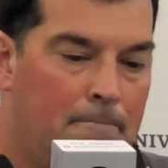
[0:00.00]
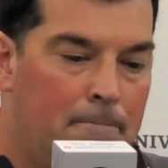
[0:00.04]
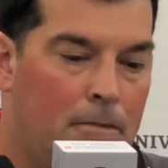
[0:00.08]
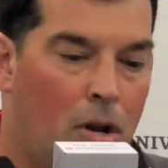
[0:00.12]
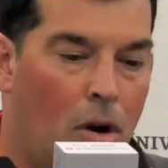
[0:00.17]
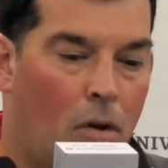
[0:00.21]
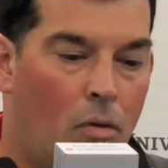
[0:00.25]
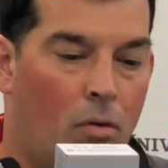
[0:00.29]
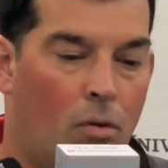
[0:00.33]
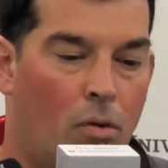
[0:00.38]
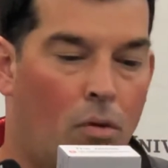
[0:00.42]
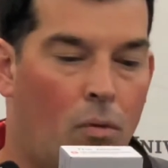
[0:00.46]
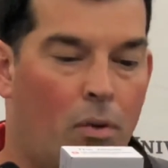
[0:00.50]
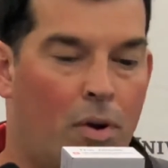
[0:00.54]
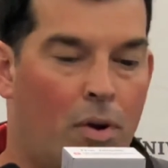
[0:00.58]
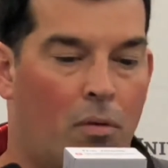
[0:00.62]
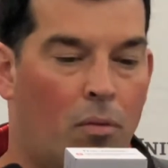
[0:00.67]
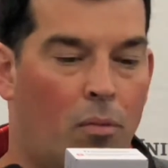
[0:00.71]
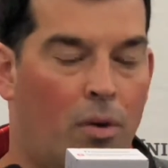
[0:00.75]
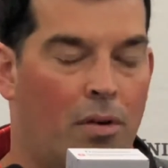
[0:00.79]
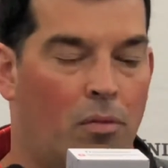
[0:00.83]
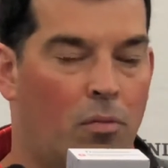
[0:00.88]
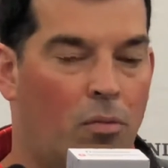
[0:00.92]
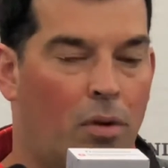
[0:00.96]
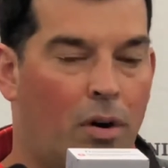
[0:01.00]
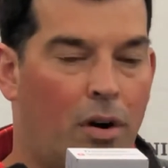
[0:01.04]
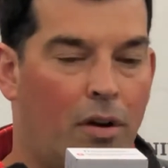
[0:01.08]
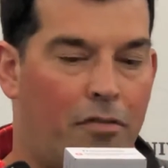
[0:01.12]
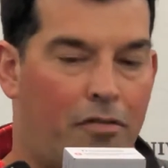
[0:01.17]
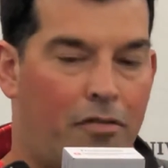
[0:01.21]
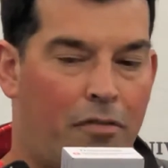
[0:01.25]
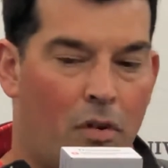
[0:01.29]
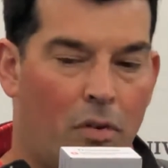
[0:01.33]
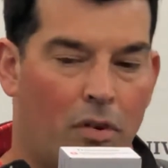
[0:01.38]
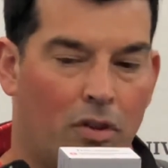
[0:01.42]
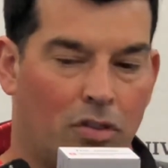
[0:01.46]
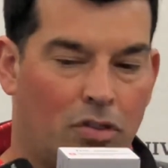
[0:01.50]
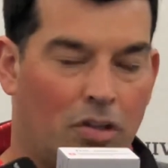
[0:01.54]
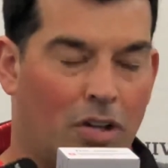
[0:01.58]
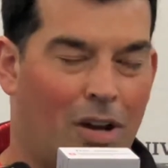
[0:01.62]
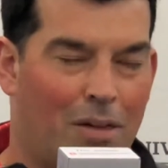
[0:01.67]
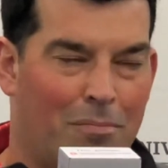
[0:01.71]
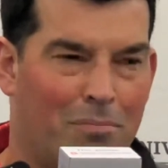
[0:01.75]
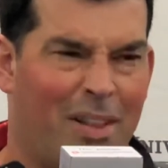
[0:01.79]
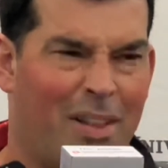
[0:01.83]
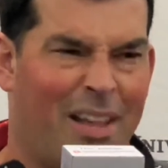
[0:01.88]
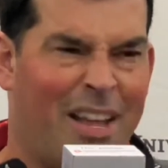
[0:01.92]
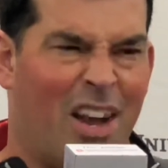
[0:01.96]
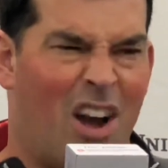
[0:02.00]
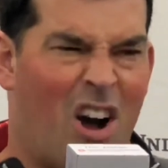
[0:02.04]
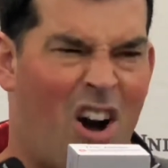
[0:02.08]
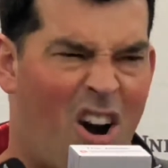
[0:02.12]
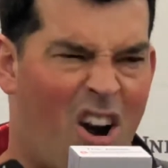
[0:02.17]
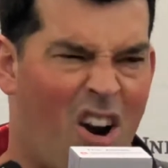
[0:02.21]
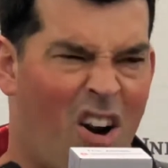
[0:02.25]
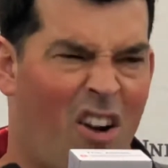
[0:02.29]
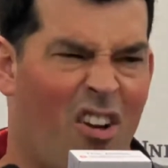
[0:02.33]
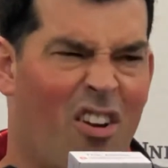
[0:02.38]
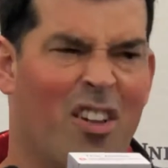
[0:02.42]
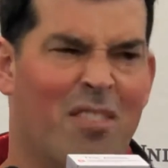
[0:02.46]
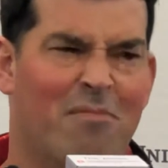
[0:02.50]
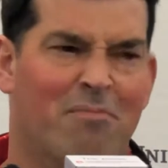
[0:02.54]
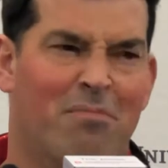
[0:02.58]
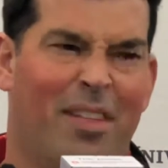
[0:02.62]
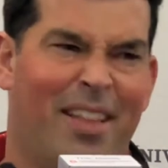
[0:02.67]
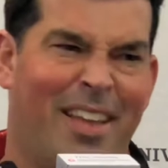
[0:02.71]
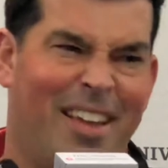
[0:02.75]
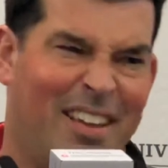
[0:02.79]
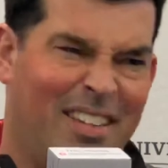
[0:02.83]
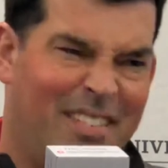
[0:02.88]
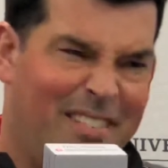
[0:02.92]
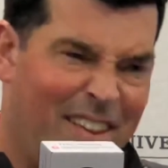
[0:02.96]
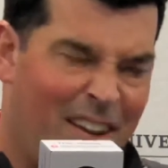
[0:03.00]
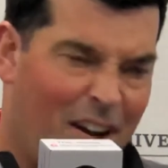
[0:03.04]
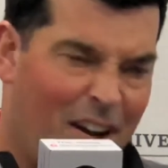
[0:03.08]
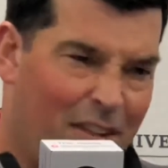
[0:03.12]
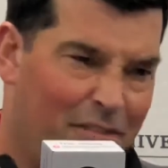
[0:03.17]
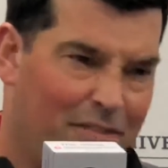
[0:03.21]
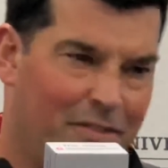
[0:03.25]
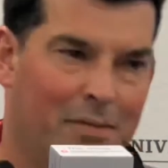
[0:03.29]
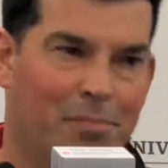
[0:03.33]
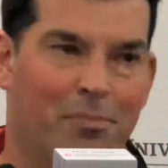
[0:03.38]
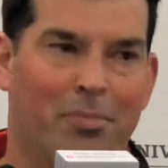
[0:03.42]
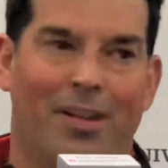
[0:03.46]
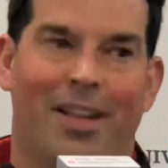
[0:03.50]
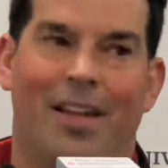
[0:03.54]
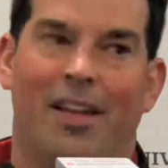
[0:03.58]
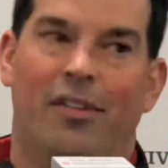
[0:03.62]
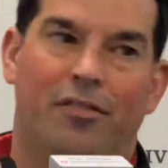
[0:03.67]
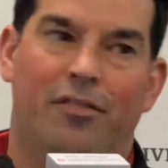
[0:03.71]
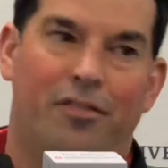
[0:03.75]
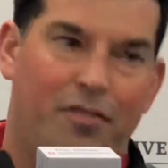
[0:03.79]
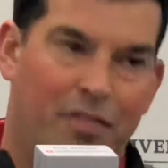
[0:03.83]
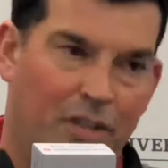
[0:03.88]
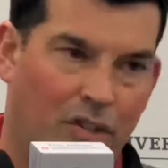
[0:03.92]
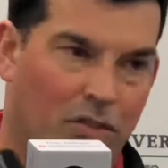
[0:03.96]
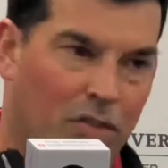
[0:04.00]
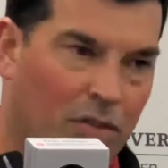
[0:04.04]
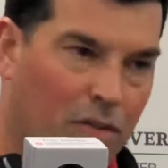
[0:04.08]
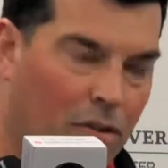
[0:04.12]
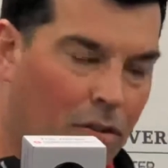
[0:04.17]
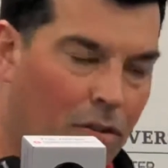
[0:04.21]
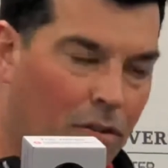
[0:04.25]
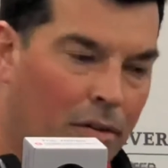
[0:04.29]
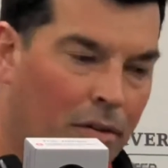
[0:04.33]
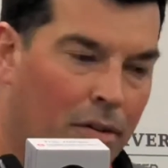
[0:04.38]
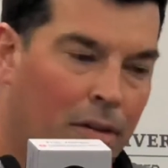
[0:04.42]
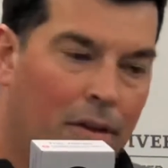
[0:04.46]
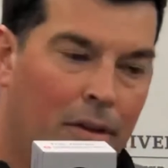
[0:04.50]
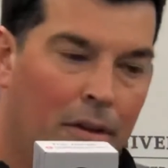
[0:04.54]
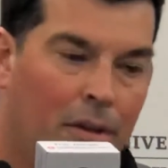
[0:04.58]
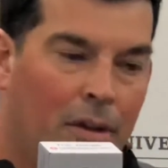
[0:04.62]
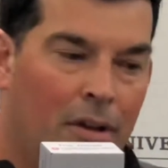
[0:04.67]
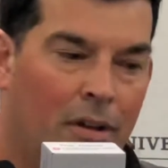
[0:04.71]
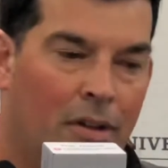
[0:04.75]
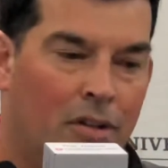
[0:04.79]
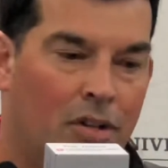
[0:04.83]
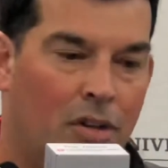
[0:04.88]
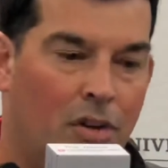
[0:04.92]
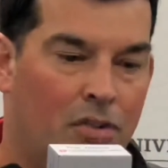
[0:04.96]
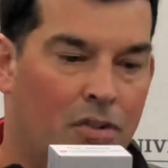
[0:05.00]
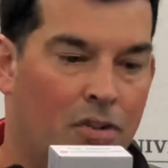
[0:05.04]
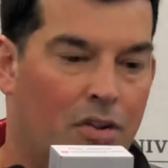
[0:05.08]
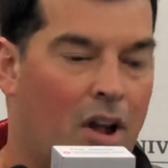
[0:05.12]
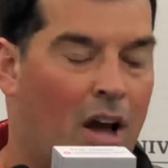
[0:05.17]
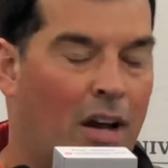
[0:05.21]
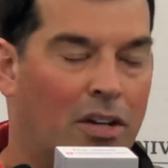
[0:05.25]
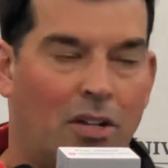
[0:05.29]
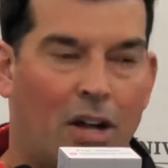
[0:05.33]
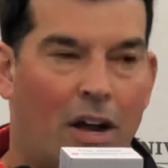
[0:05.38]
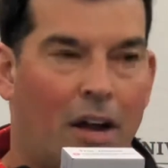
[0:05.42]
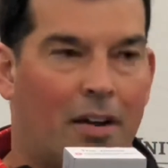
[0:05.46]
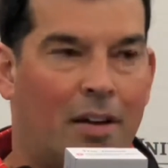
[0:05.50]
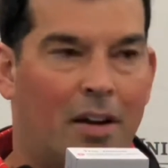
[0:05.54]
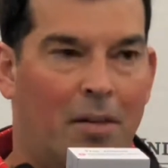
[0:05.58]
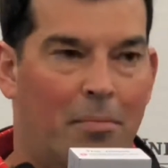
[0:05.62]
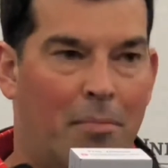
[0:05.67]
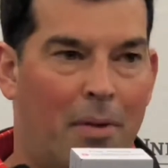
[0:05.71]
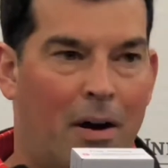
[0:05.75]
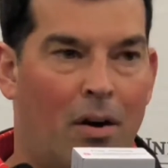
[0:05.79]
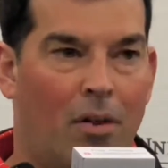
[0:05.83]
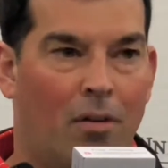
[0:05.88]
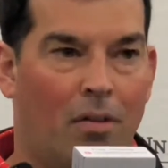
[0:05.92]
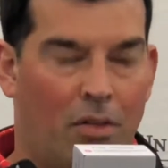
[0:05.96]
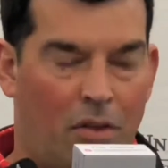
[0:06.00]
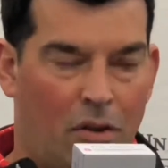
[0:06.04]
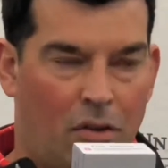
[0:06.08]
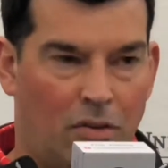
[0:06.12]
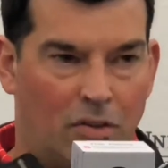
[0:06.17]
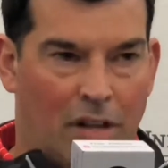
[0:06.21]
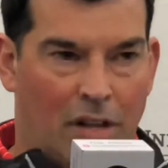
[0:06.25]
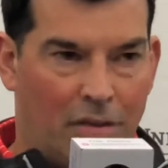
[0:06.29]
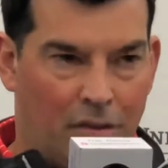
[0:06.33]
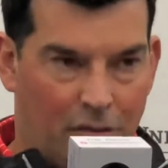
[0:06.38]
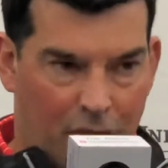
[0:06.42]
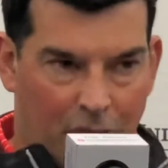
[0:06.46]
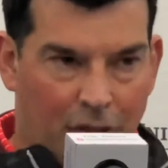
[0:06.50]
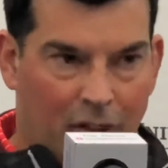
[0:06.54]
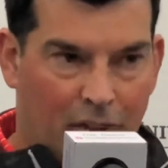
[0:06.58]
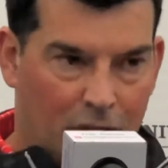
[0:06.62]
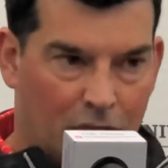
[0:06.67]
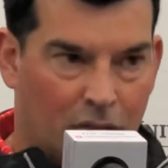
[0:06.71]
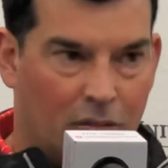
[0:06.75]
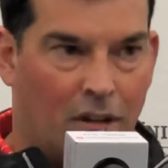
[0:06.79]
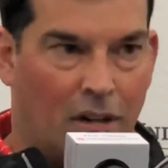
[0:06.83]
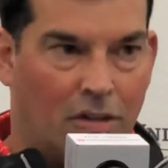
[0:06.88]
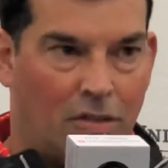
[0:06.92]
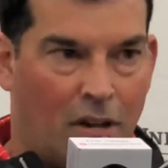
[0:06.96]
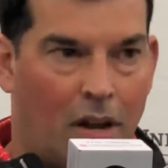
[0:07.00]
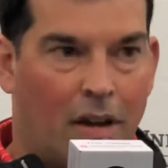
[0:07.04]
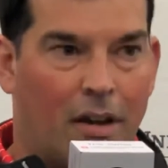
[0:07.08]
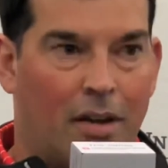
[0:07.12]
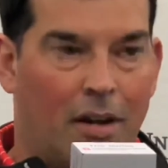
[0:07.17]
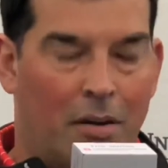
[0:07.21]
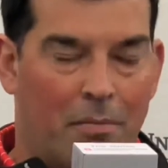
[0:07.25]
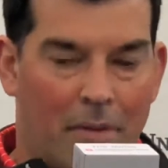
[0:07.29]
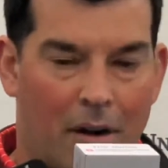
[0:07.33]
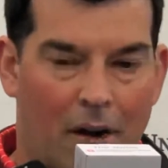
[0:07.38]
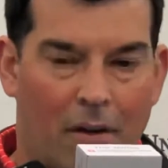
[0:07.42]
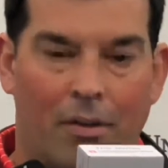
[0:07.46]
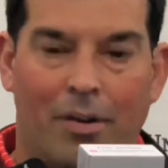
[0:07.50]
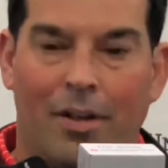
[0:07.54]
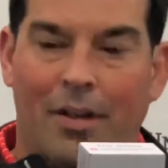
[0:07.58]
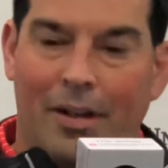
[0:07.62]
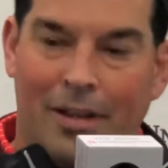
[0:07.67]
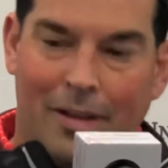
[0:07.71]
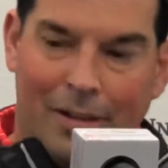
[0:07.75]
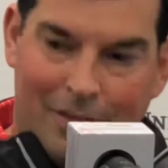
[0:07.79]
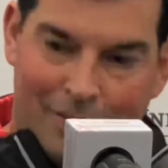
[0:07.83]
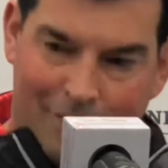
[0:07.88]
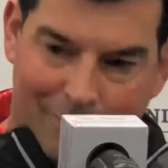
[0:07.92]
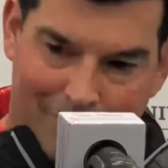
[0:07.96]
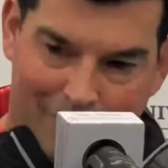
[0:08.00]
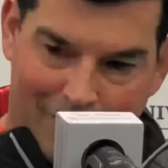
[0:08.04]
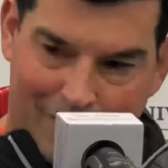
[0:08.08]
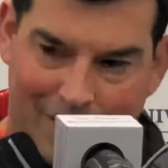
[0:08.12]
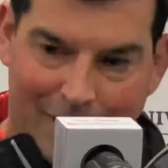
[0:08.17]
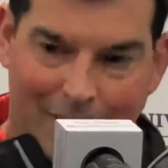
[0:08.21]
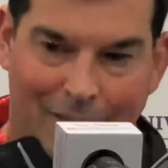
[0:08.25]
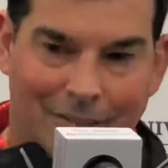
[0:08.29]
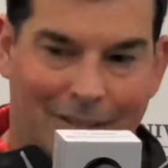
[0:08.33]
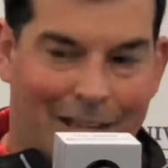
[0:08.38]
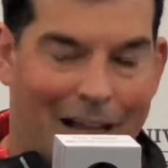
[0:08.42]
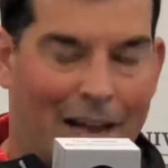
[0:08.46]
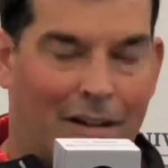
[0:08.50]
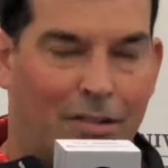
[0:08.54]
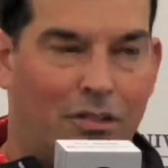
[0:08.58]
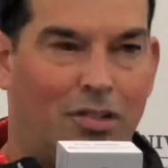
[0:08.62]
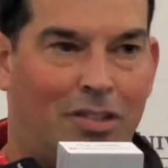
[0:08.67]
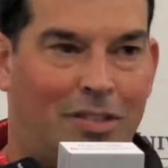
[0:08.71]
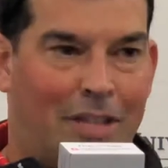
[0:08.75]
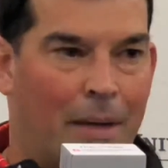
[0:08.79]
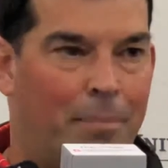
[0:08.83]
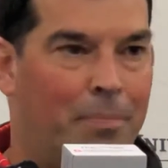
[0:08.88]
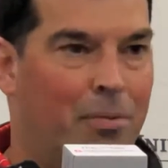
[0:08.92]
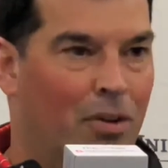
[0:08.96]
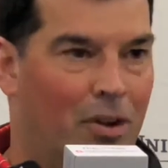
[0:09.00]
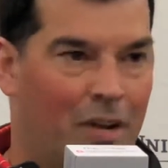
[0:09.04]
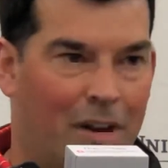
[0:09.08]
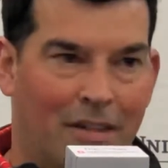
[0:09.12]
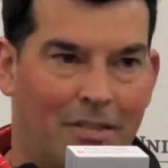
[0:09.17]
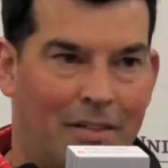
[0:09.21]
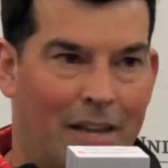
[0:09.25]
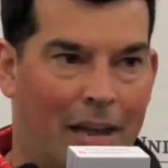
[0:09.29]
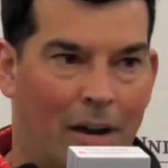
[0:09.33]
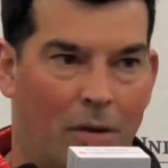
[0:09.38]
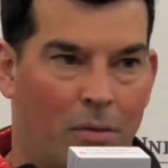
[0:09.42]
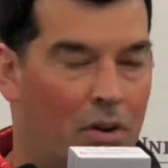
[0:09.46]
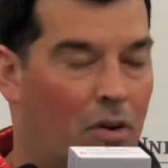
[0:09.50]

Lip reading: you know, when we're focusing on playing hard and playing tough and playing physical, you know, you're not talking about those other things. You're not talking about the exact step you're going to take.